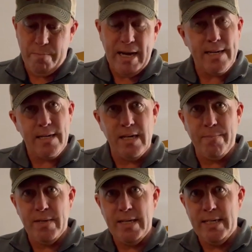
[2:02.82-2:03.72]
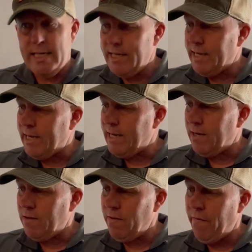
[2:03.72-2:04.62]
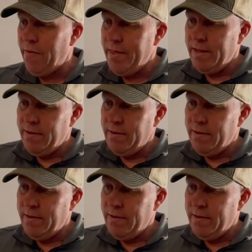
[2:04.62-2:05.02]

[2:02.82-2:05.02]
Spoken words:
Bat Company decal.